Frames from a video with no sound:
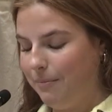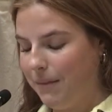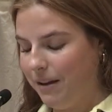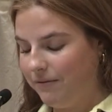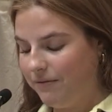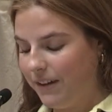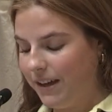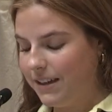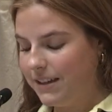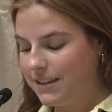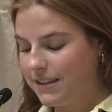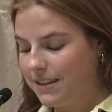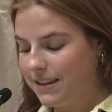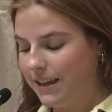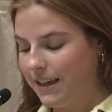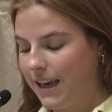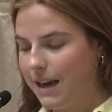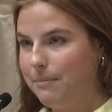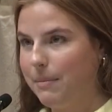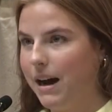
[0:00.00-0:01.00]
Memphis
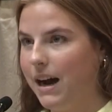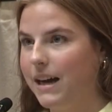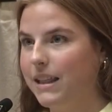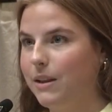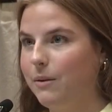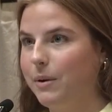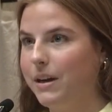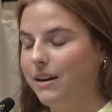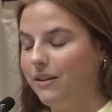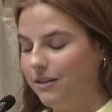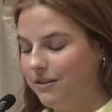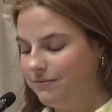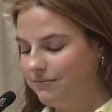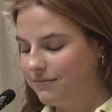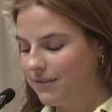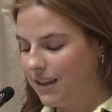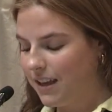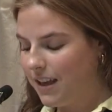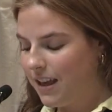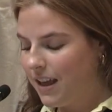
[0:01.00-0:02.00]
than get behind the wheel.
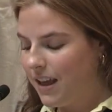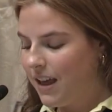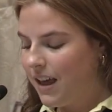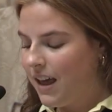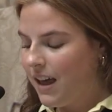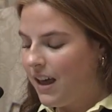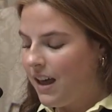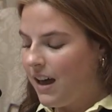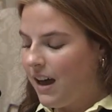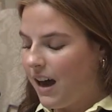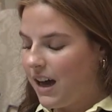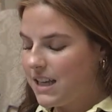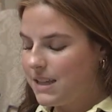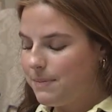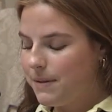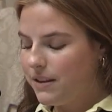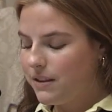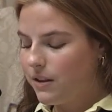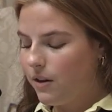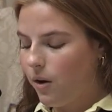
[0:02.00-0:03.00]
I
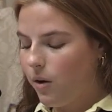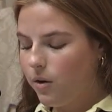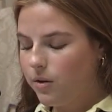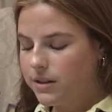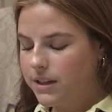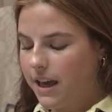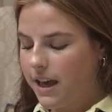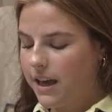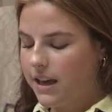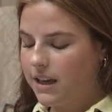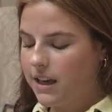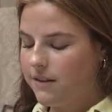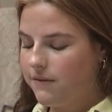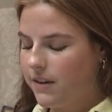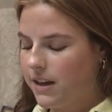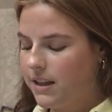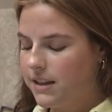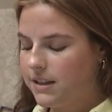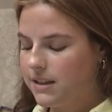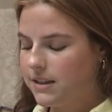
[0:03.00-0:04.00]
spent the whole day
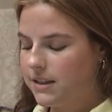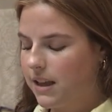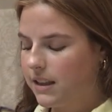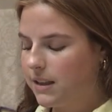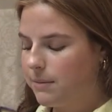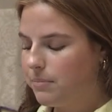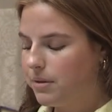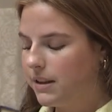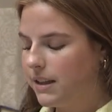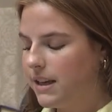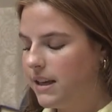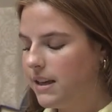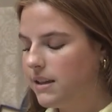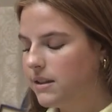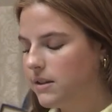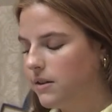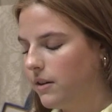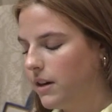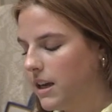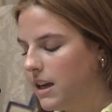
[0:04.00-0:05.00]
convinced that the
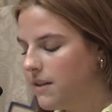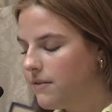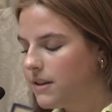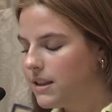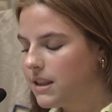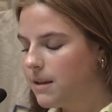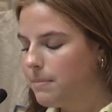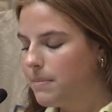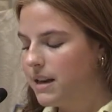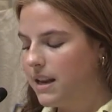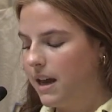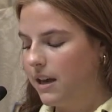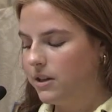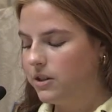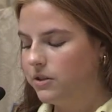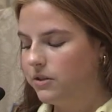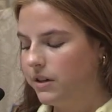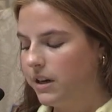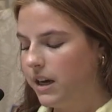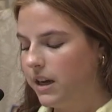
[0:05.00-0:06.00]
police or even the
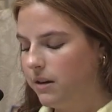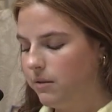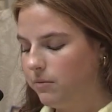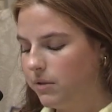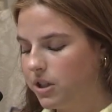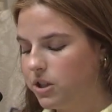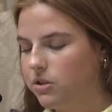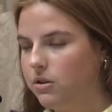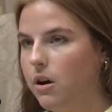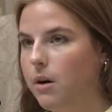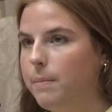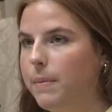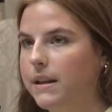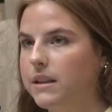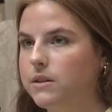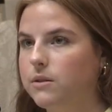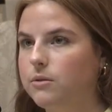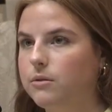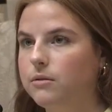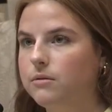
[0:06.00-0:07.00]
pedestrian would show up
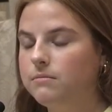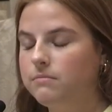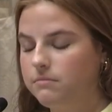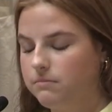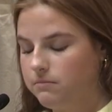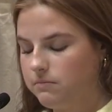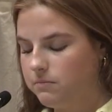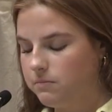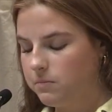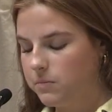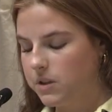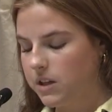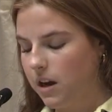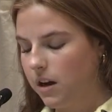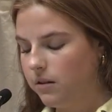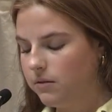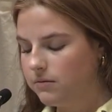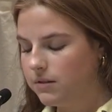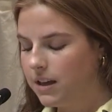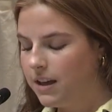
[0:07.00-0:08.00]
at school.
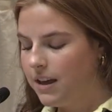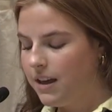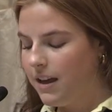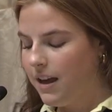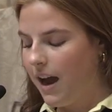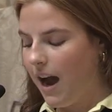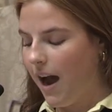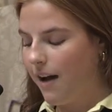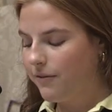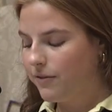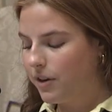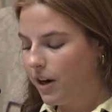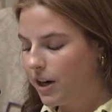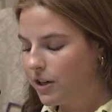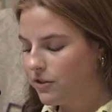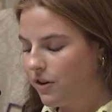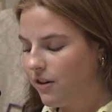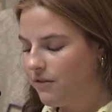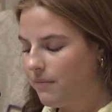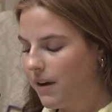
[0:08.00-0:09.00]
So, after I
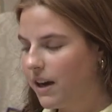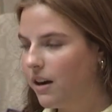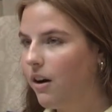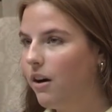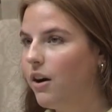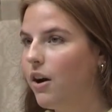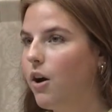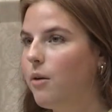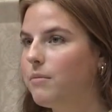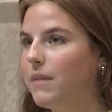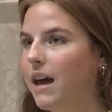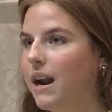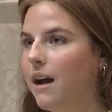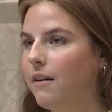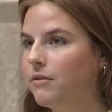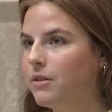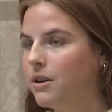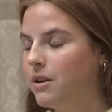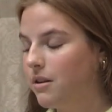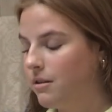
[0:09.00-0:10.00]
drove my car home that
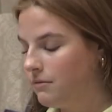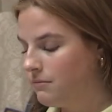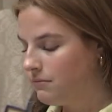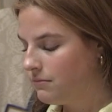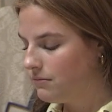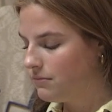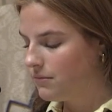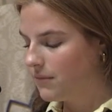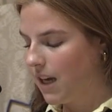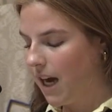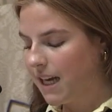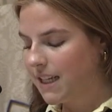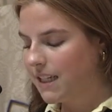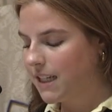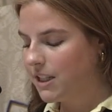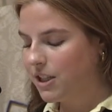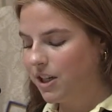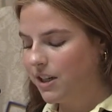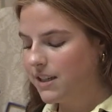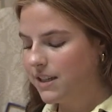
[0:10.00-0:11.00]
afternoon, I
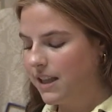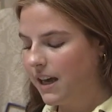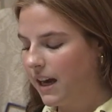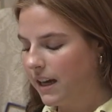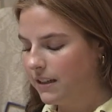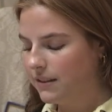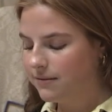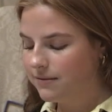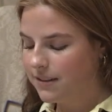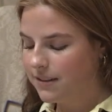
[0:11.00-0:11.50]
did just that.